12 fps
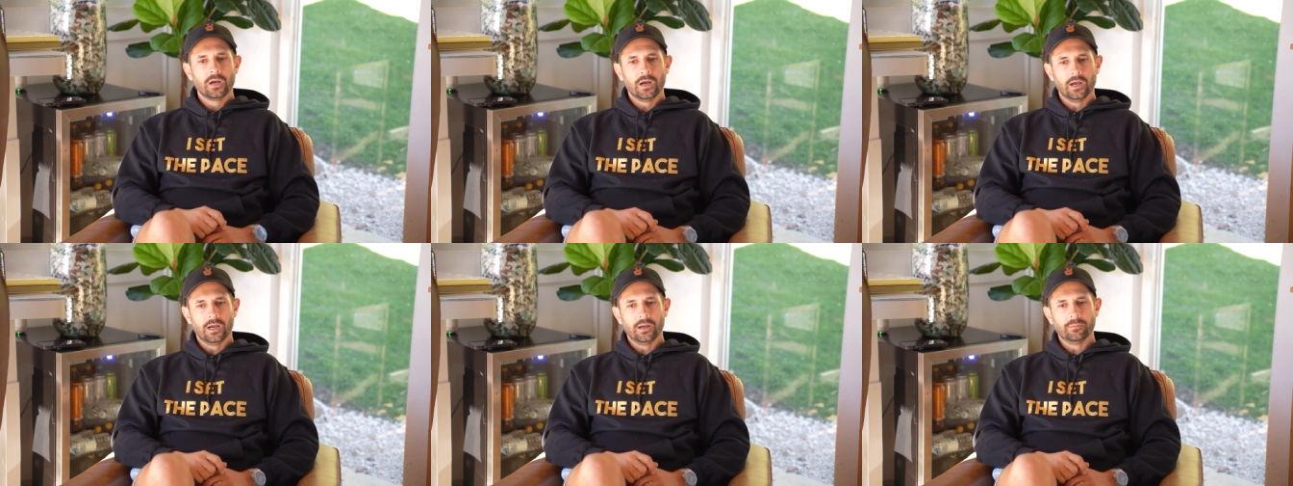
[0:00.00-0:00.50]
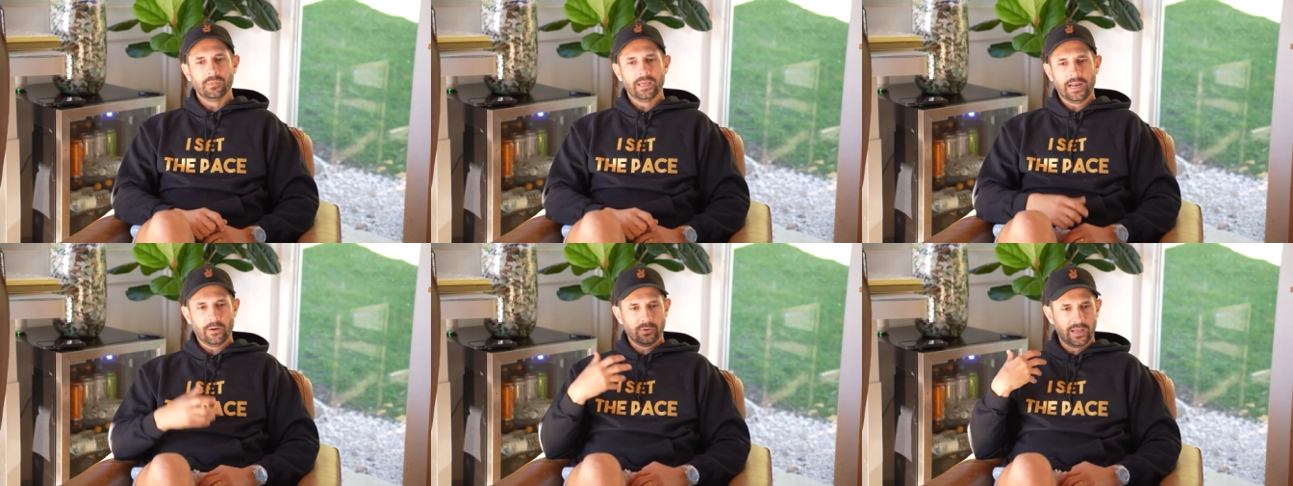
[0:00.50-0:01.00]
um,
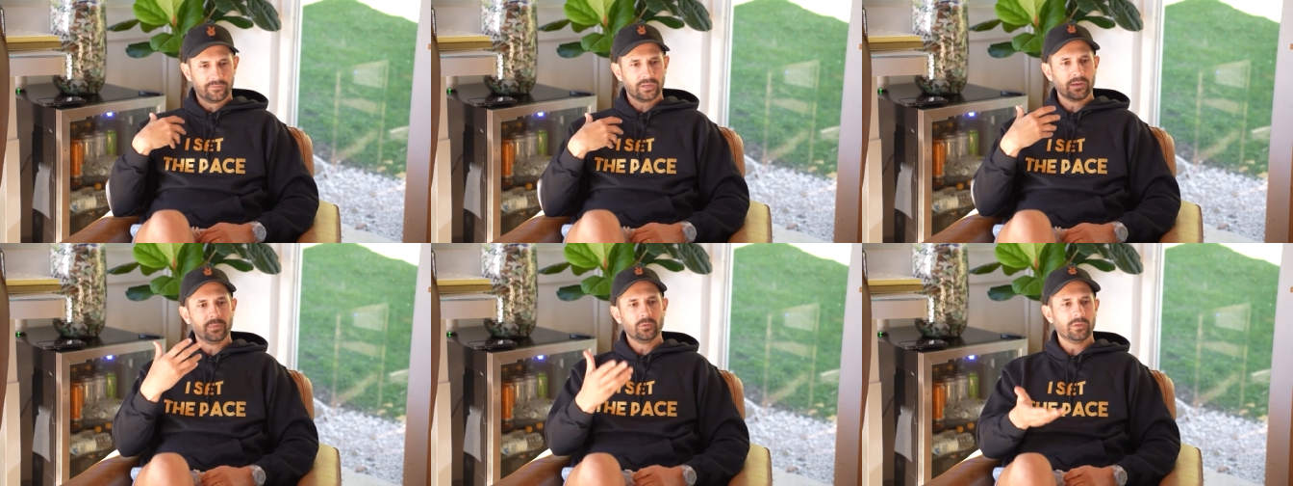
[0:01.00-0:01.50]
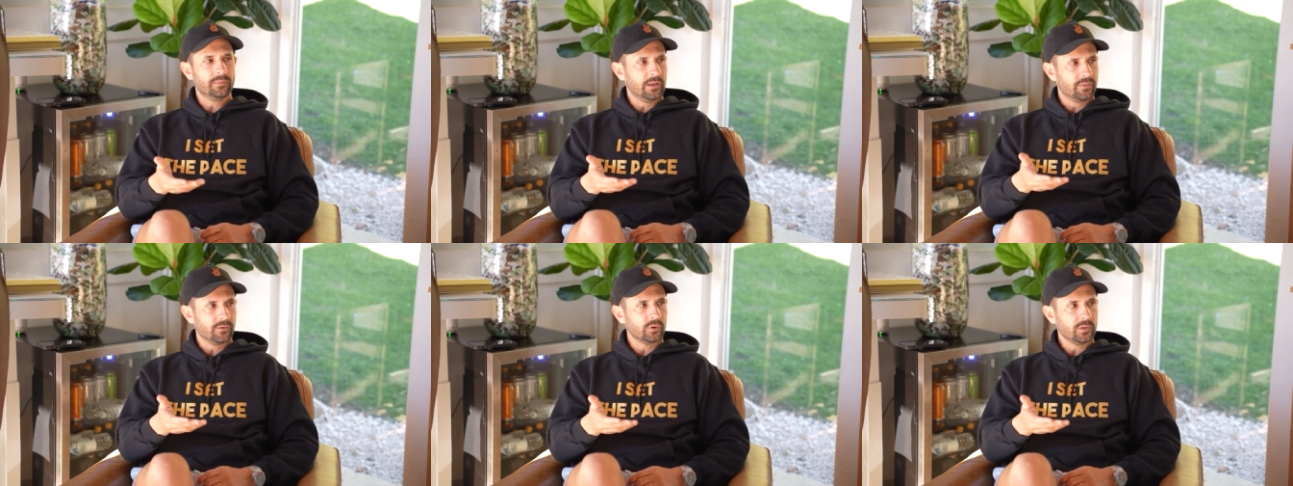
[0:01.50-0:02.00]
and I would have to come in with
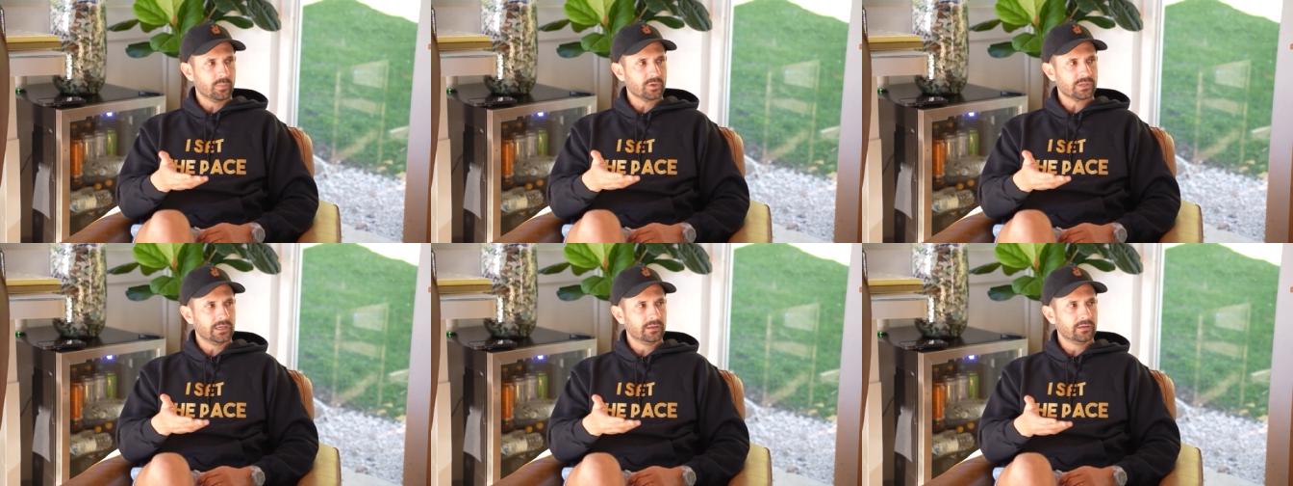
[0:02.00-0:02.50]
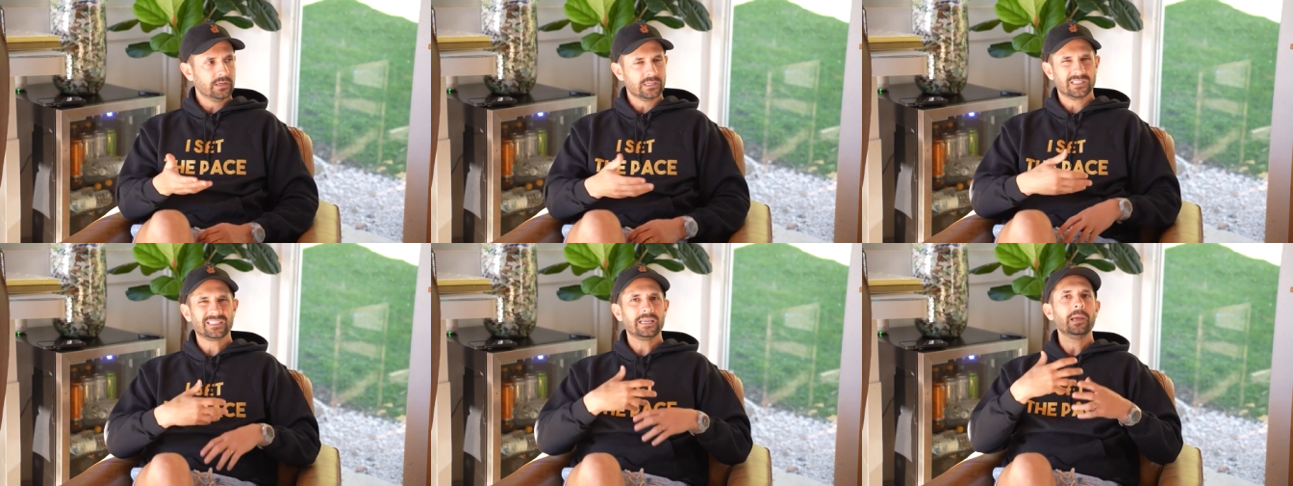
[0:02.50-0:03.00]
about 30%
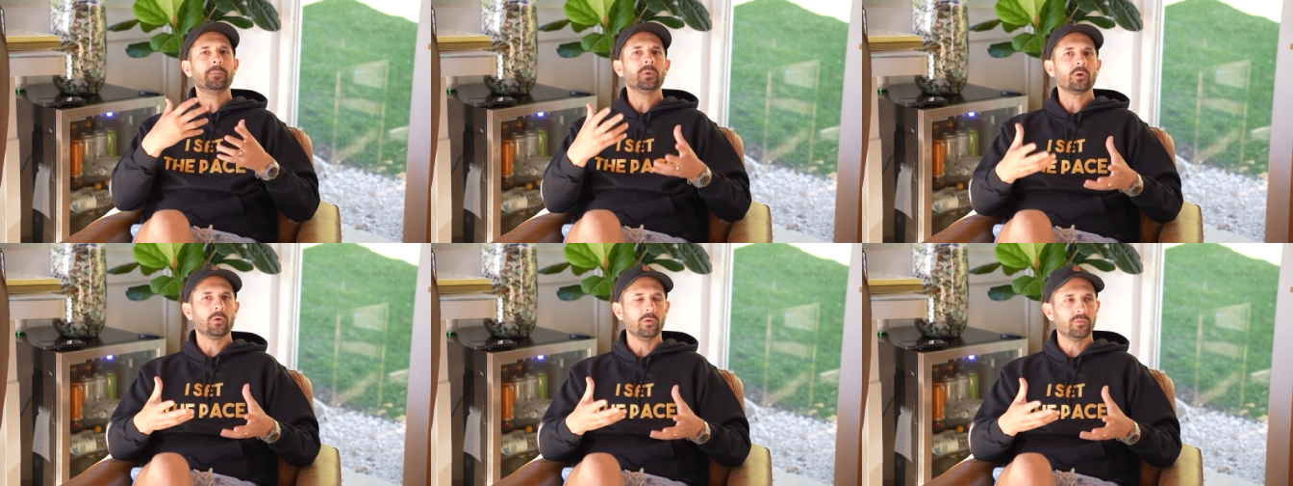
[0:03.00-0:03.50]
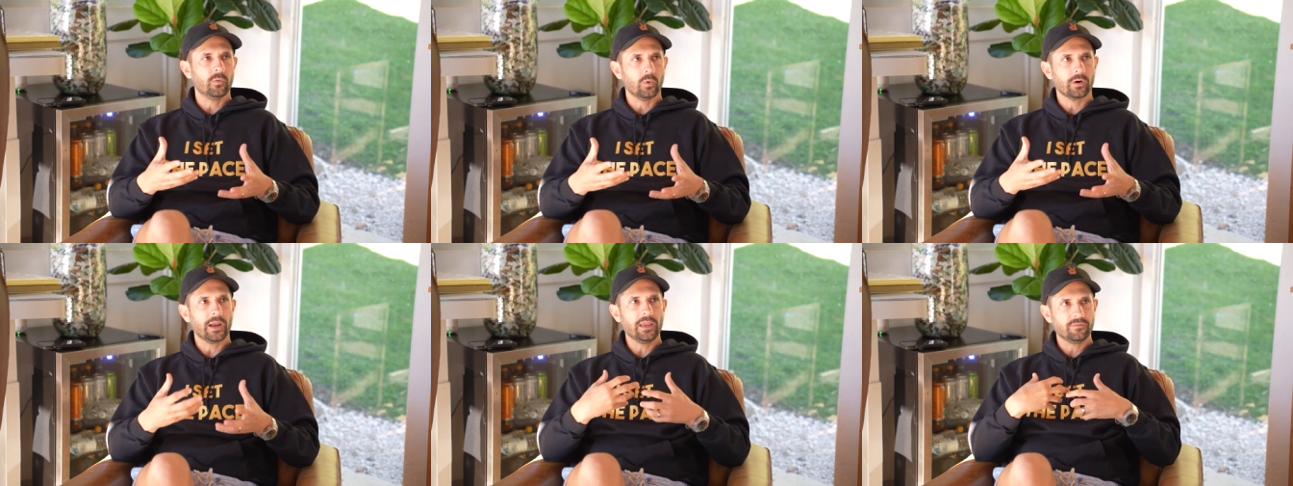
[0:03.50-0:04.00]
is typical
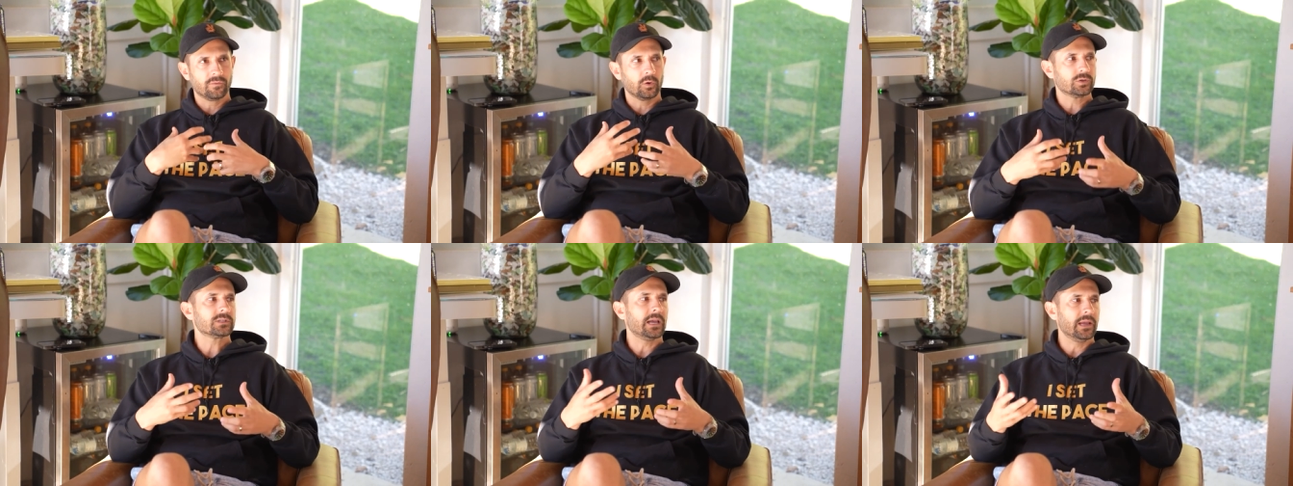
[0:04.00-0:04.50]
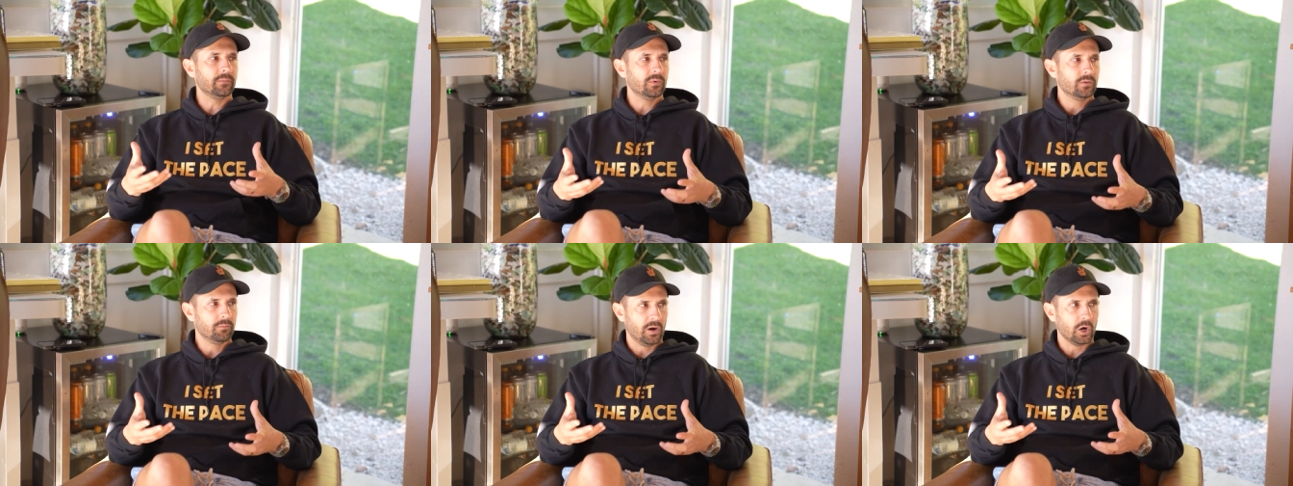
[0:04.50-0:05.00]
for a first
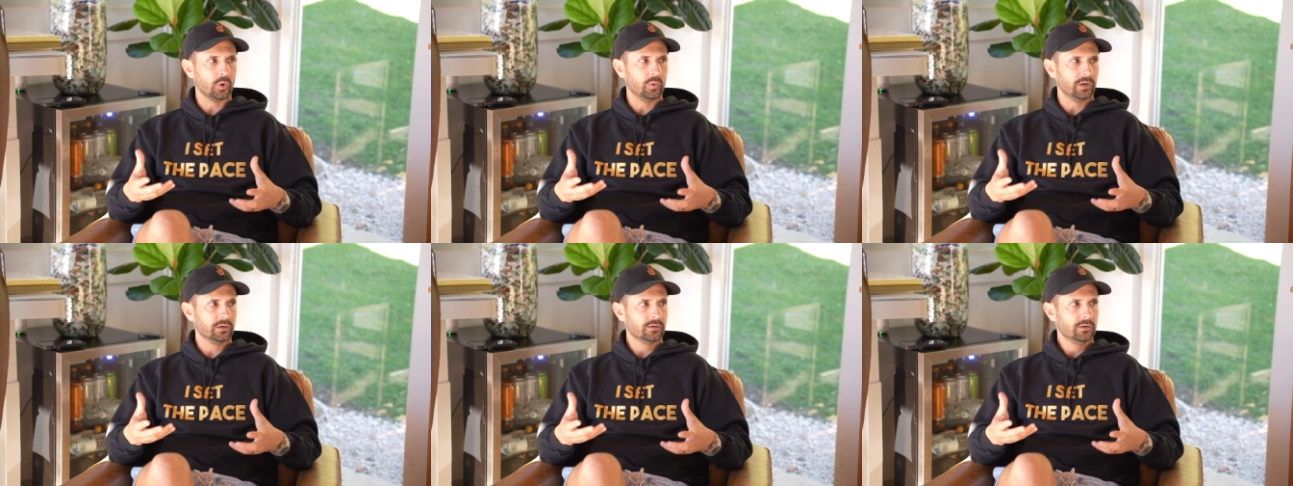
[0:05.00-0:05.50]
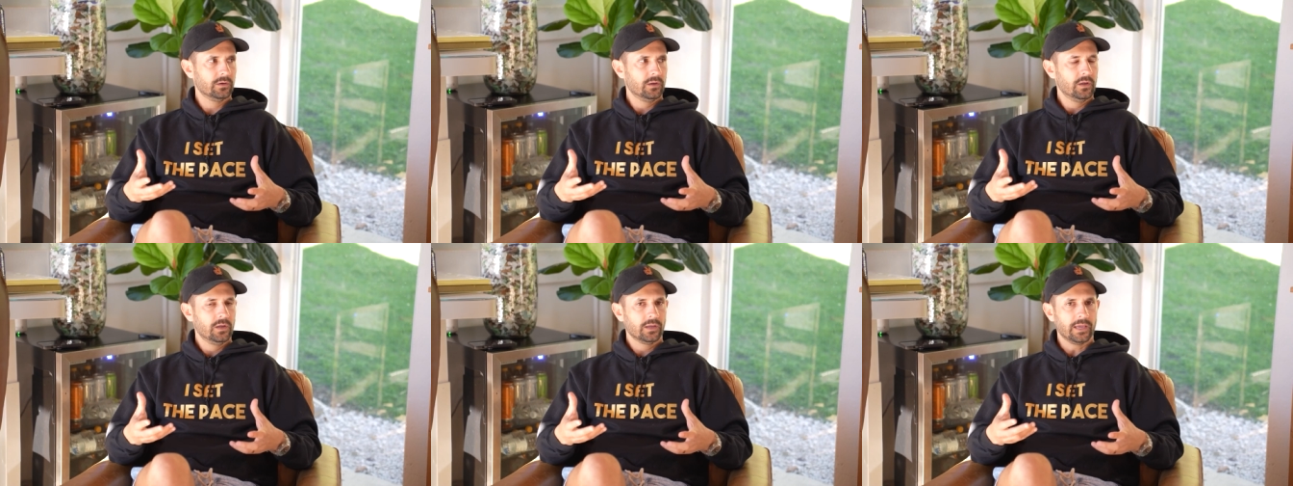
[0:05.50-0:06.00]
time borrower. Mm-hmm.